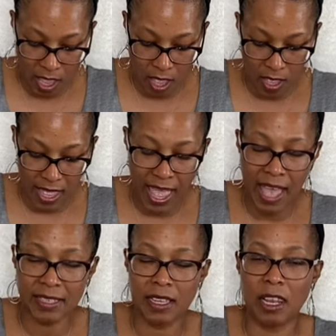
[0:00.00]
It
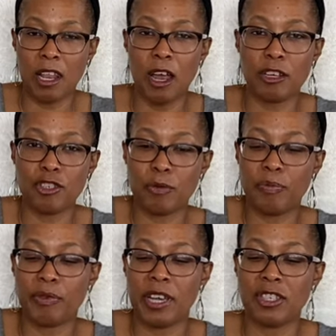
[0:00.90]
has a larger
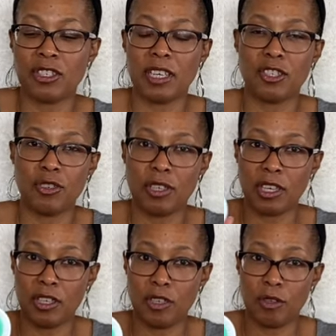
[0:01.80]
brush that you
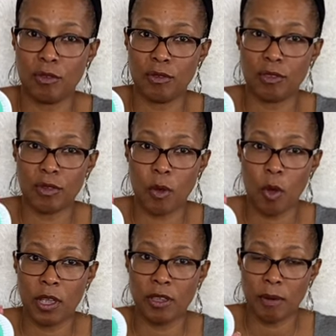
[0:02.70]
can use
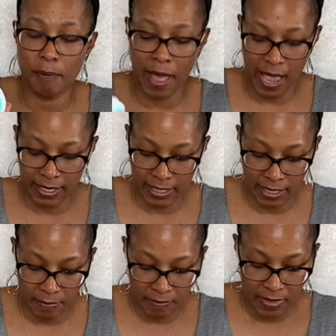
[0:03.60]
on your body.
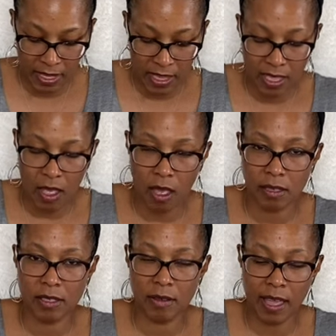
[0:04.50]
It
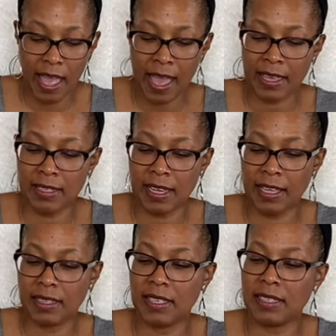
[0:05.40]
also has
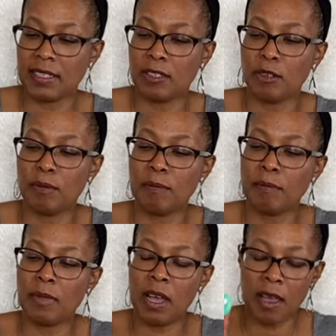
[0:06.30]
like these little
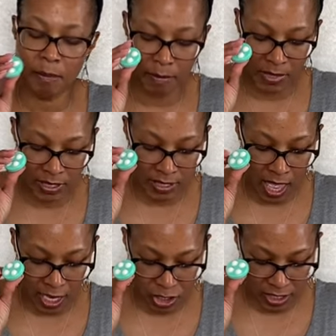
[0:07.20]

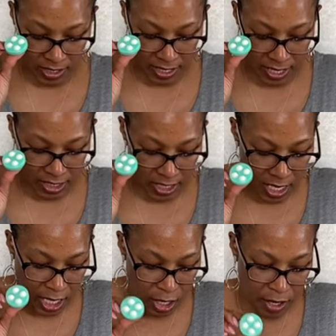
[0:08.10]
massaging things
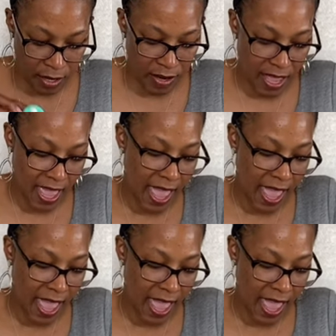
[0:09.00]
here.